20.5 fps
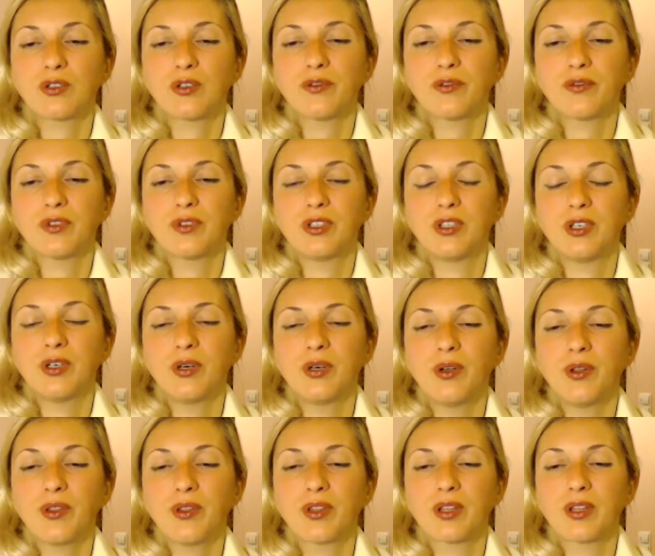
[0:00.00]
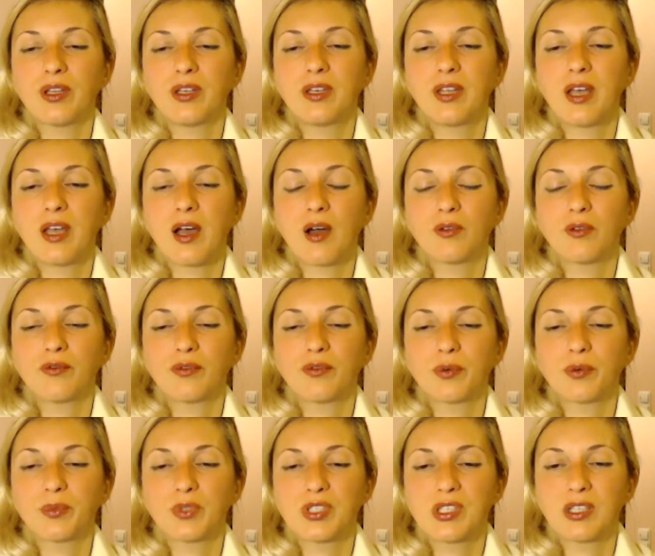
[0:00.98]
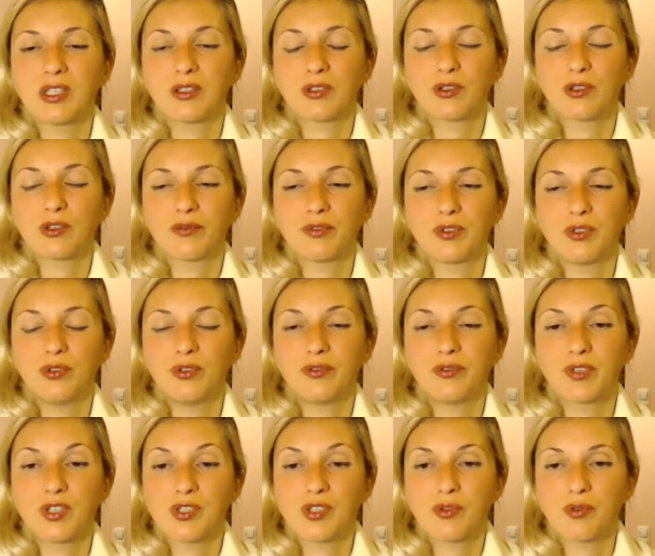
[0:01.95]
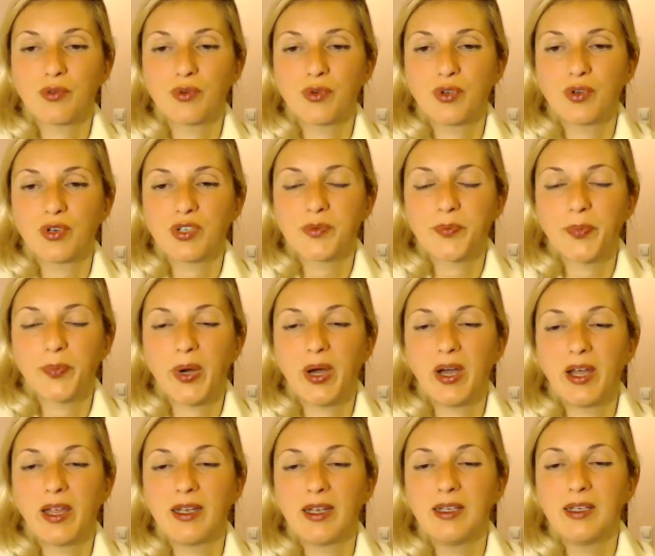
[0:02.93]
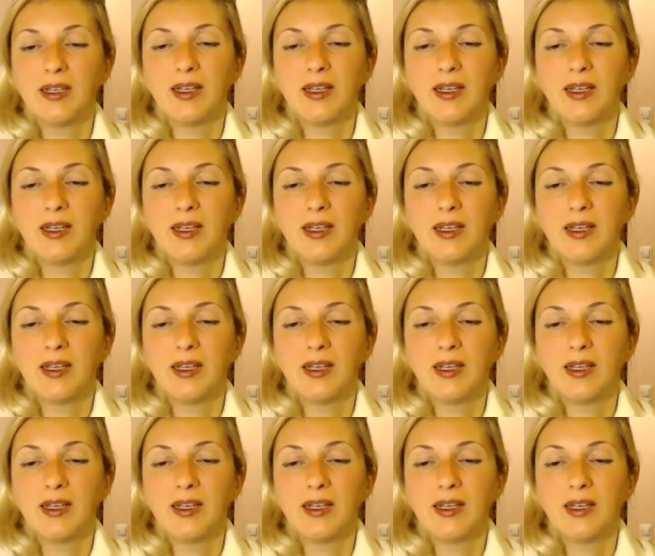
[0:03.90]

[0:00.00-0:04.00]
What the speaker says: of the earth and down from the center of the universe through your spine.